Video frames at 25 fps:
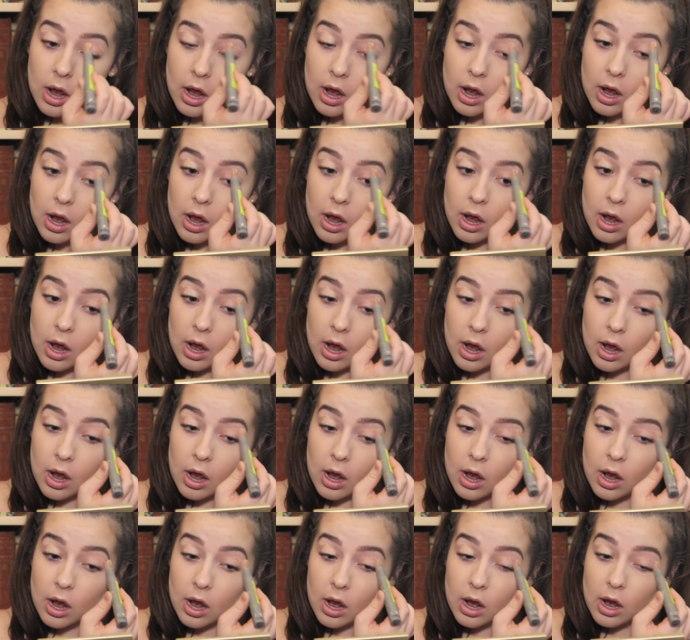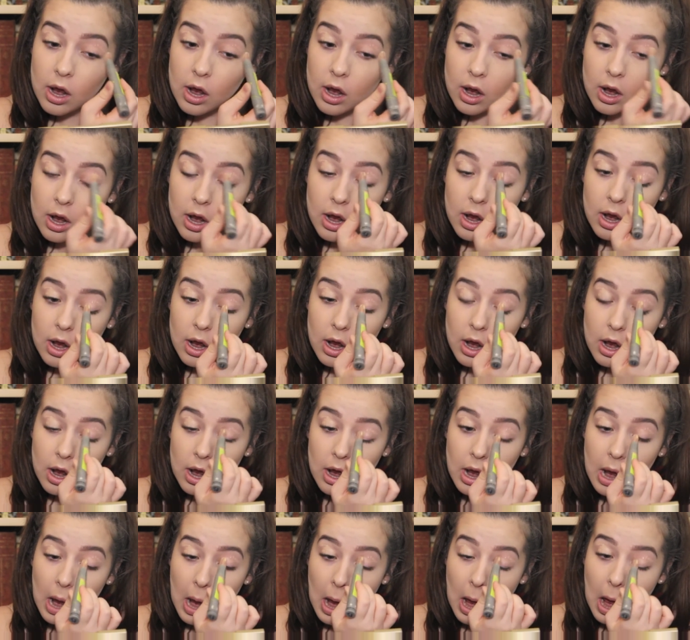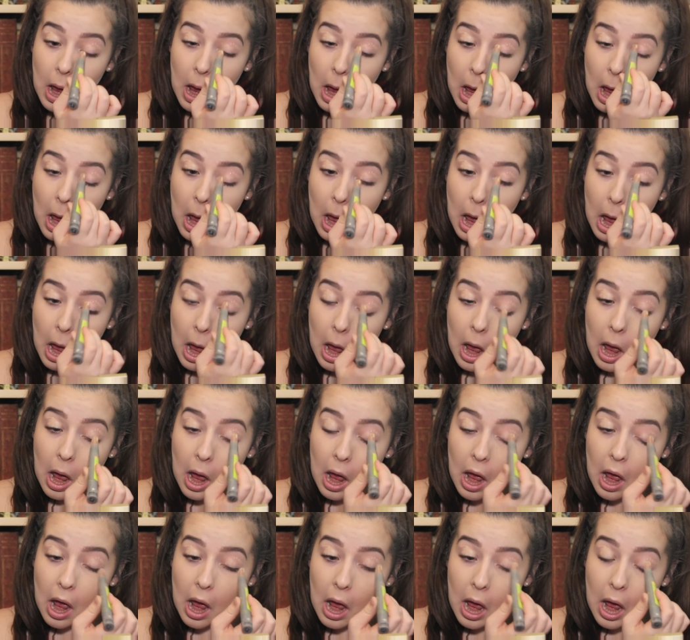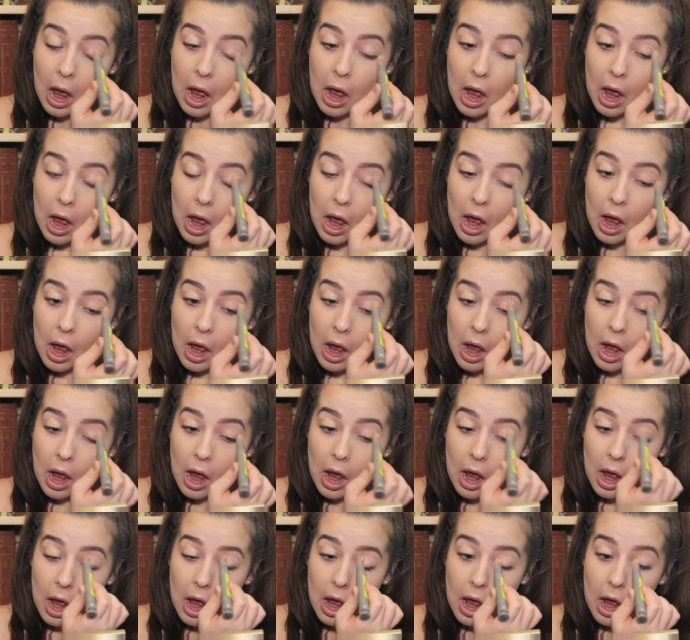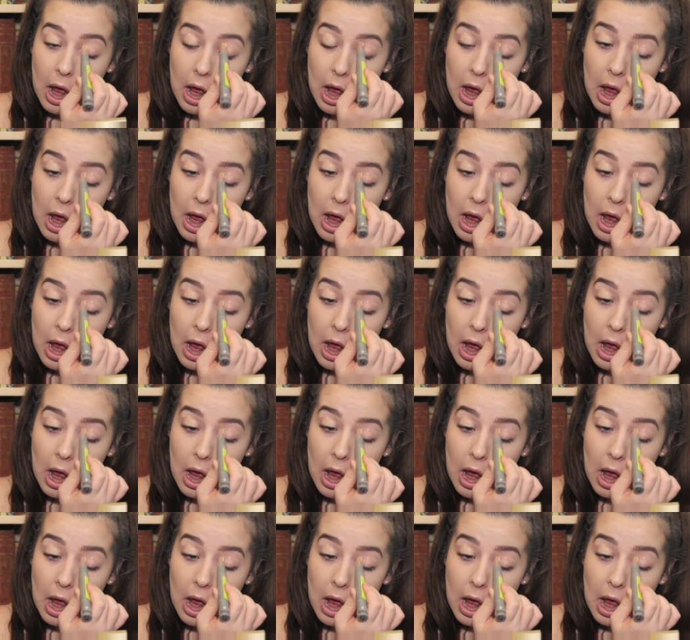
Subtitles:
(no one is talking)